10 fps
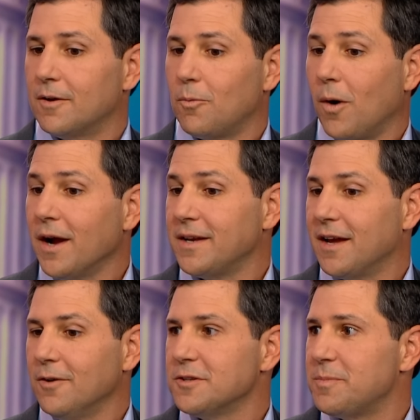Why
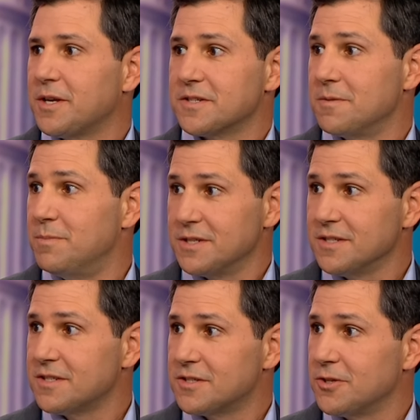now is because the
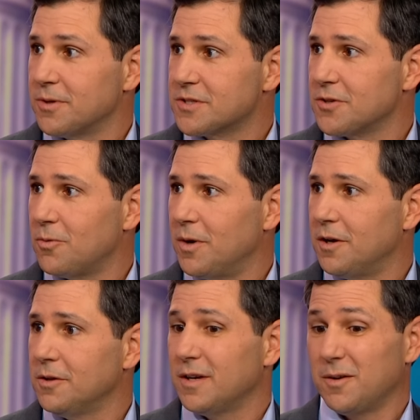business is doing so
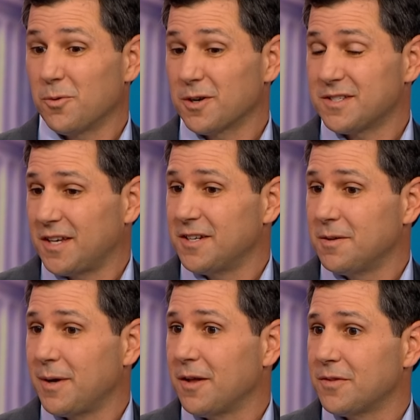well and we're excited
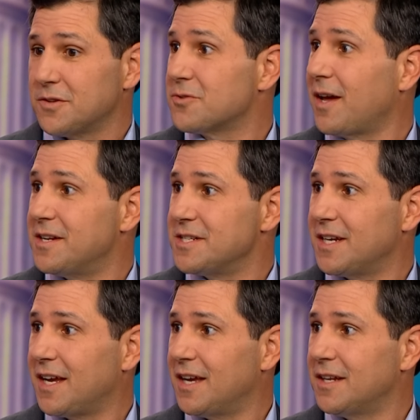about the strategy
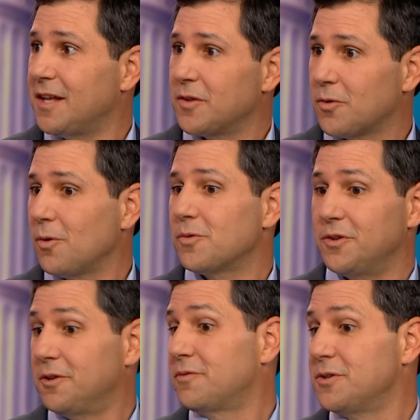ahead and the growth
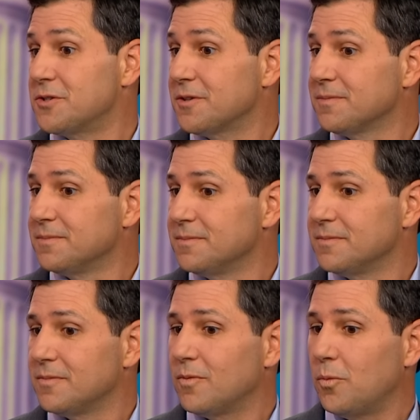into the future.
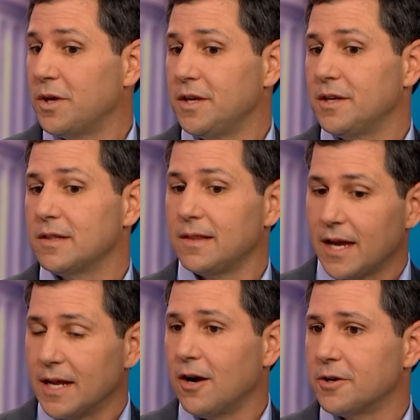We
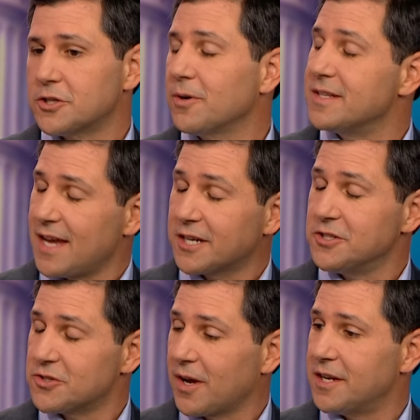laid out a
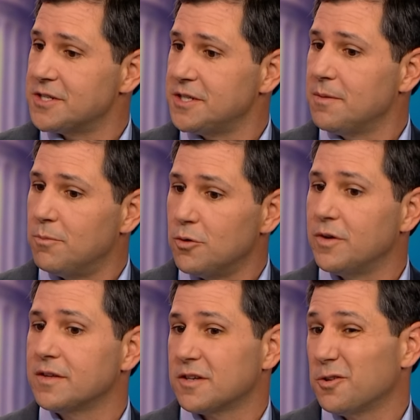transaction strategy,
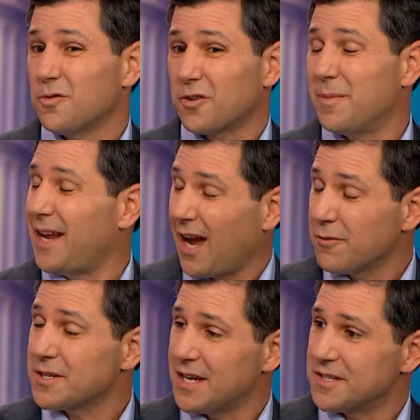moving Zillow from an
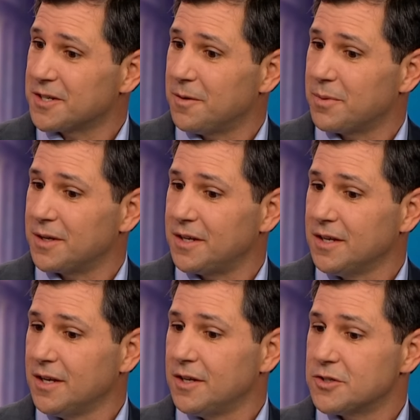advertising company
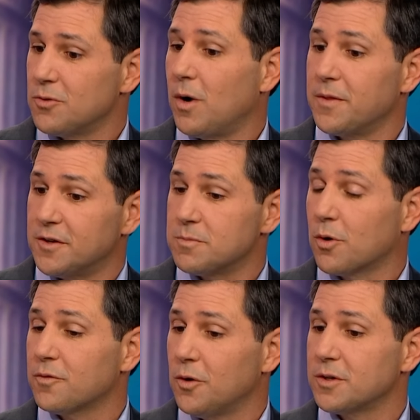to one that is
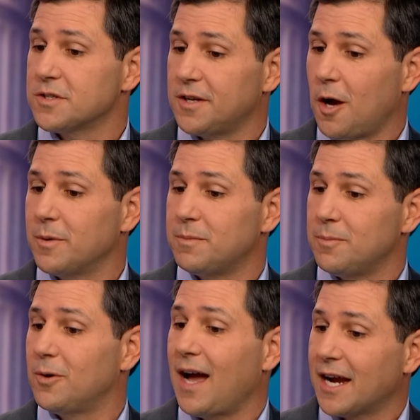more focused on helping
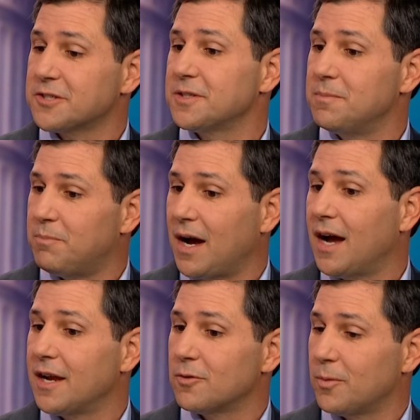people actually
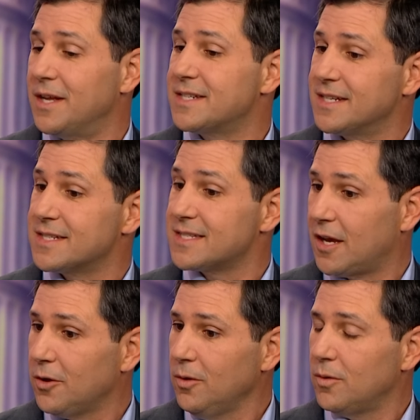buy, rent, and
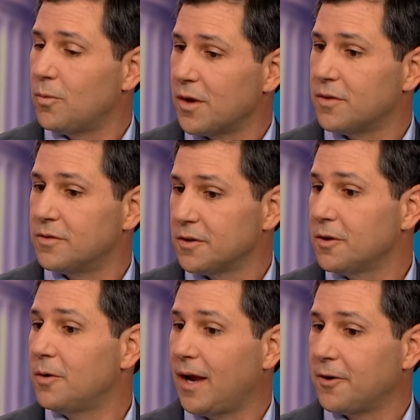sell with
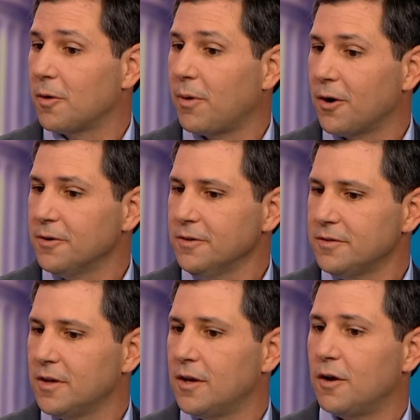Zillow and our
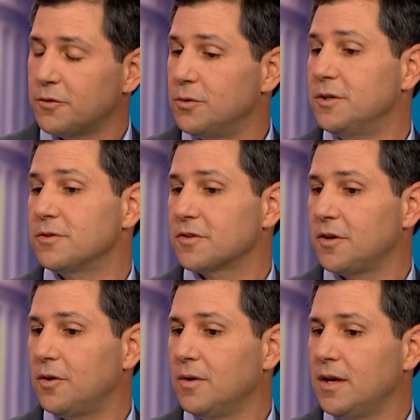partners a few years
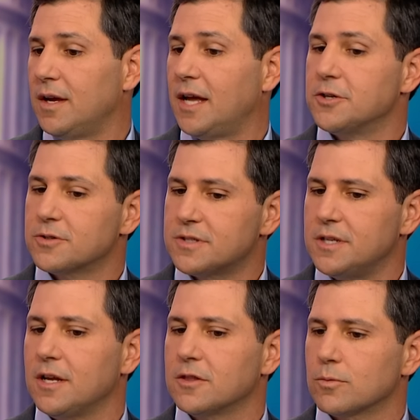ago. And you're
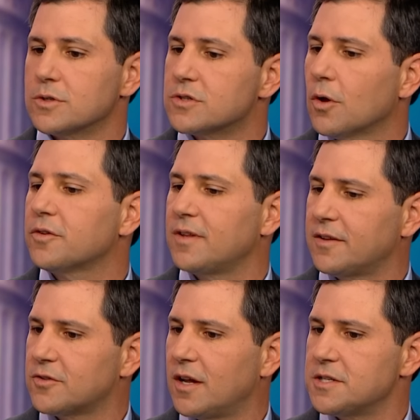seeing the results of
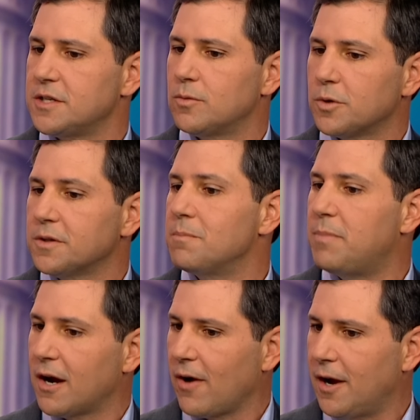that strategy really
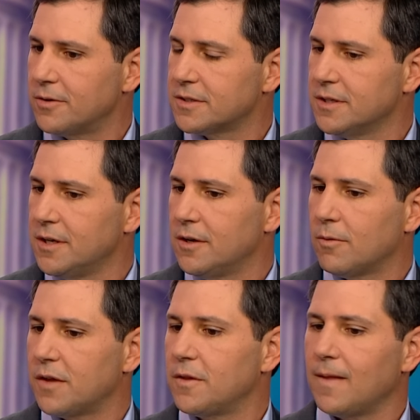bear out right?